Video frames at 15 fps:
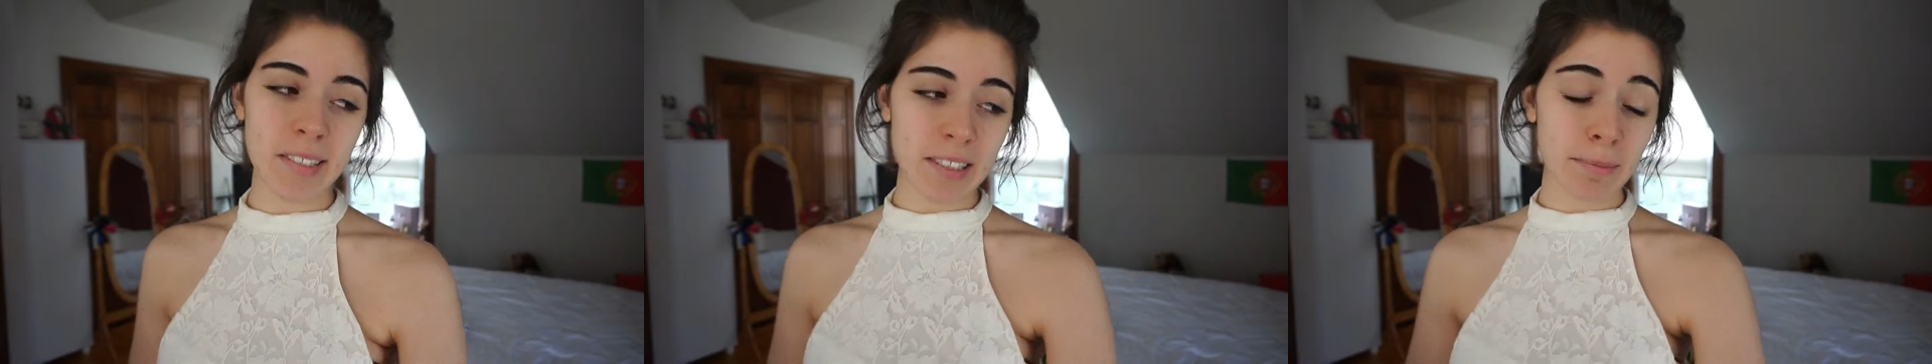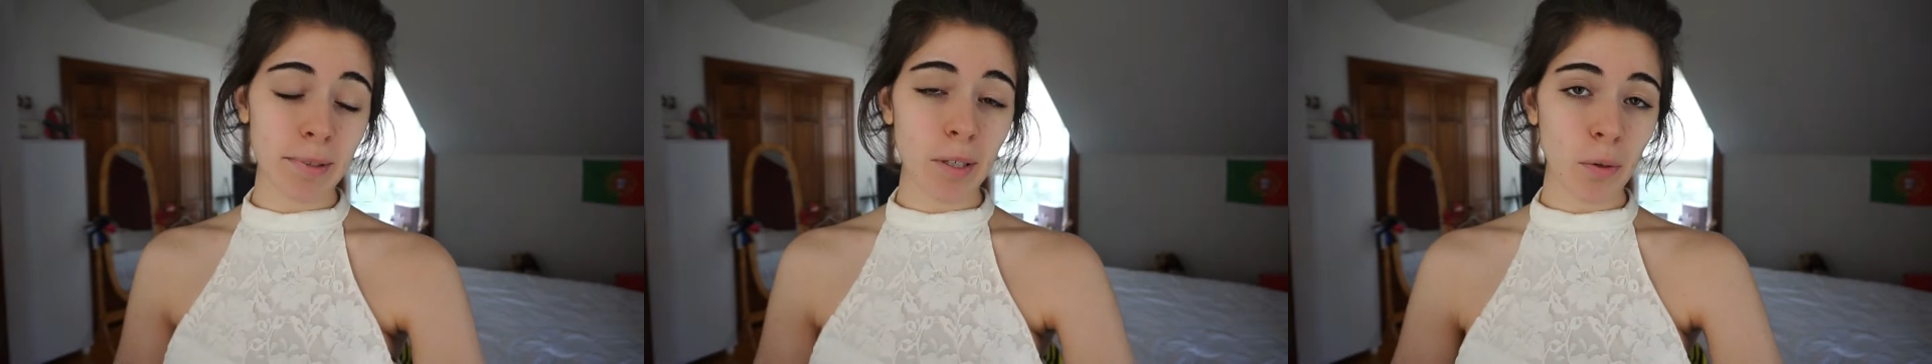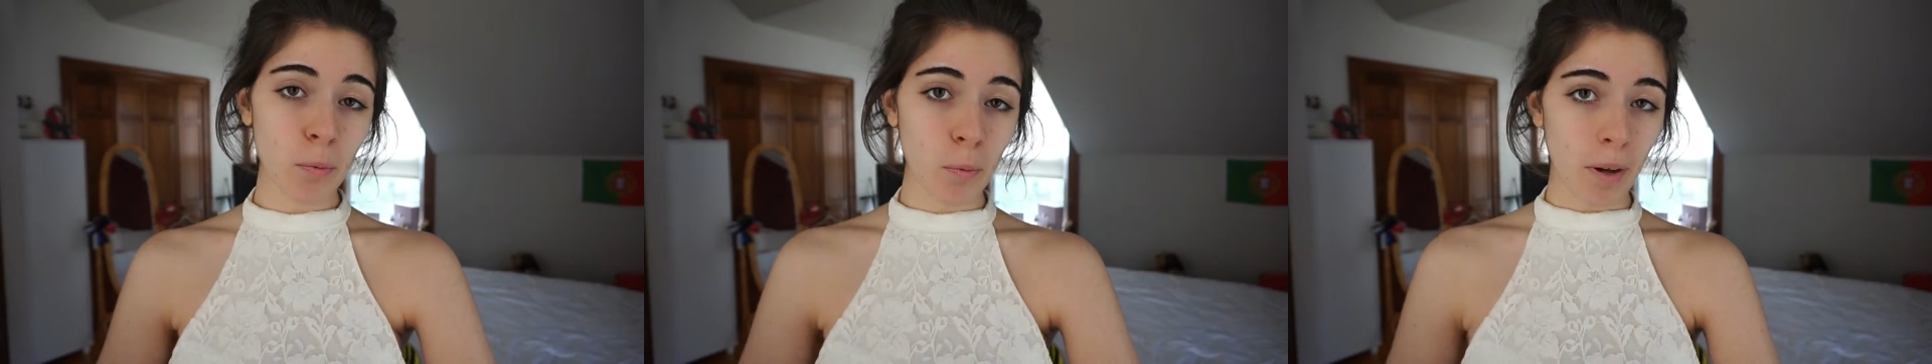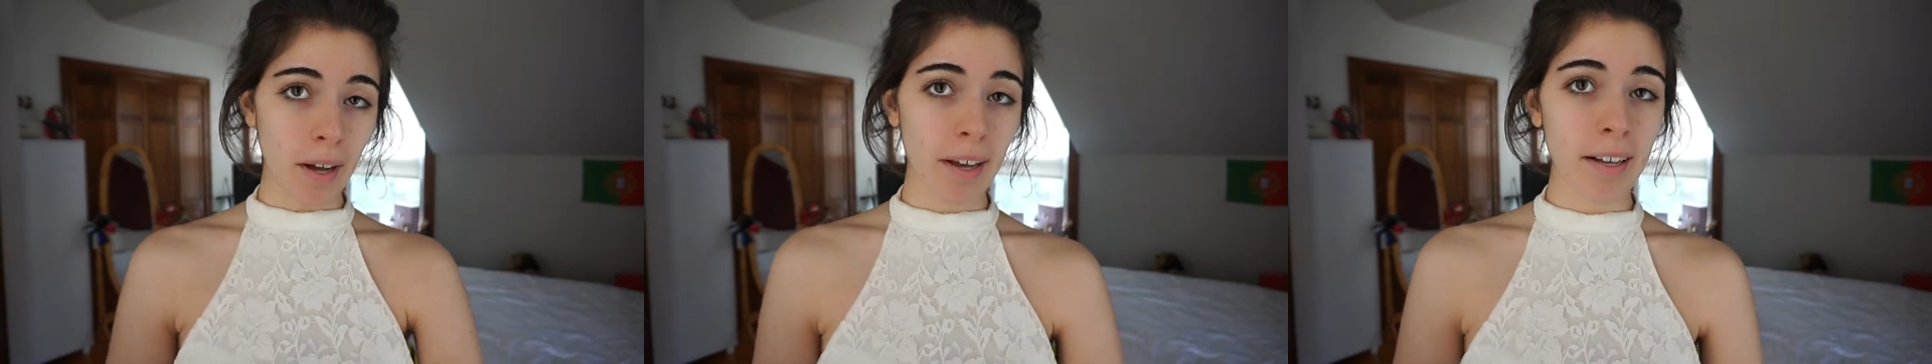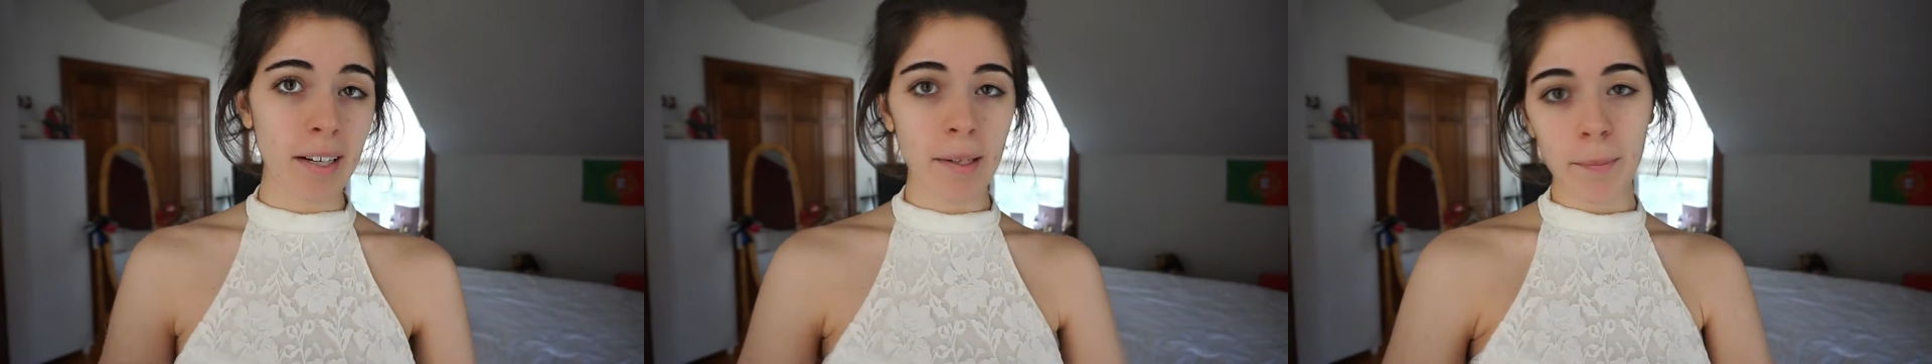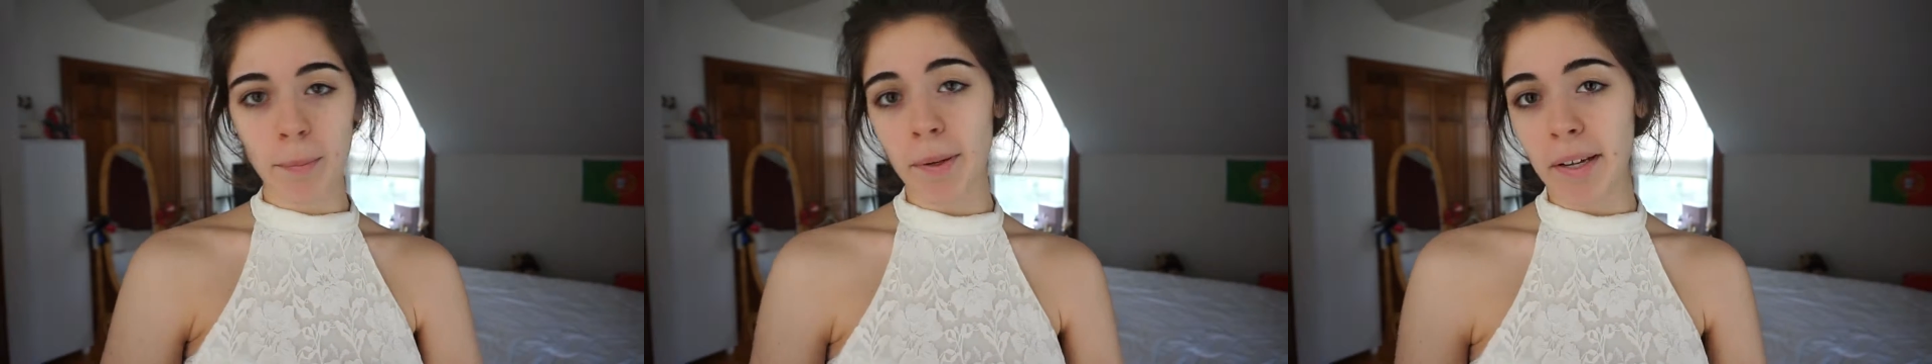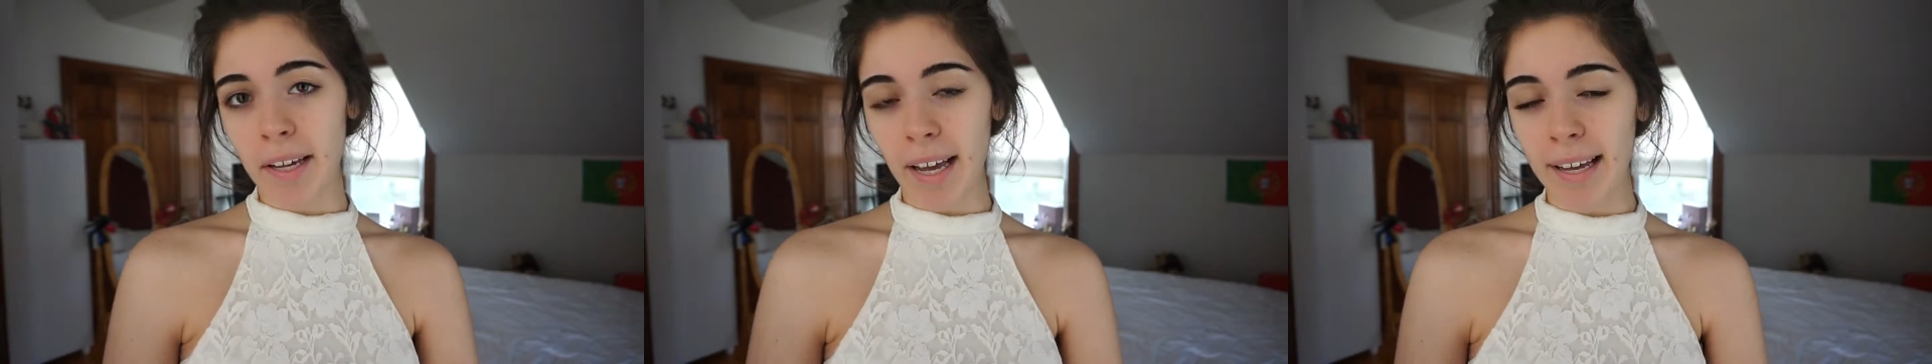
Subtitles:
So it's been a while, but